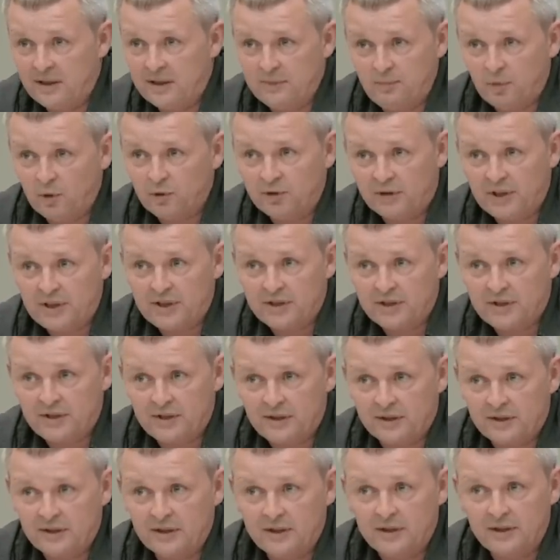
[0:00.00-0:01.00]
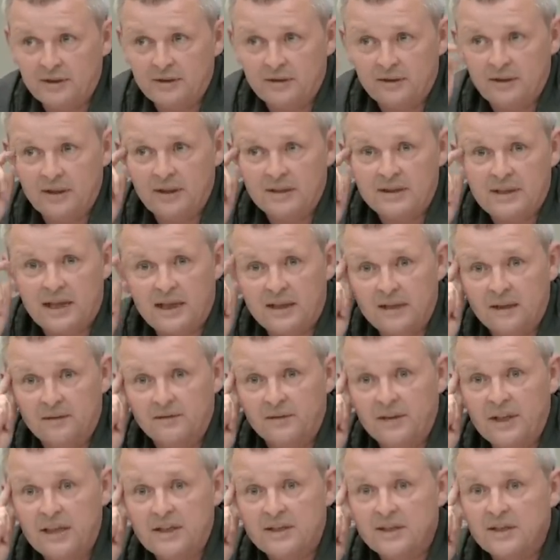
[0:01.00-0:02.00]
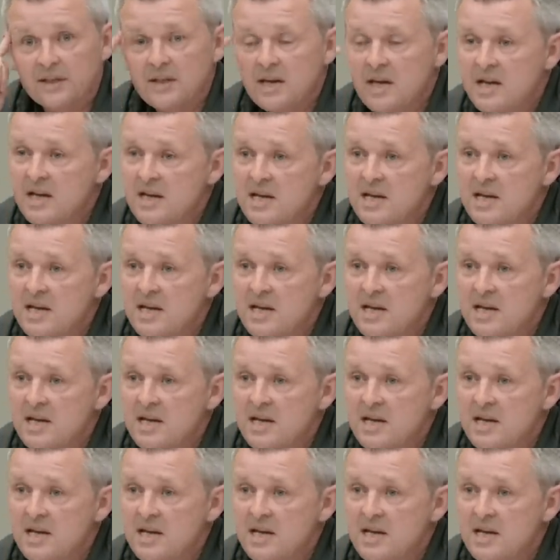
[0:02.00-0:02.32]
I put this to the, the executive, this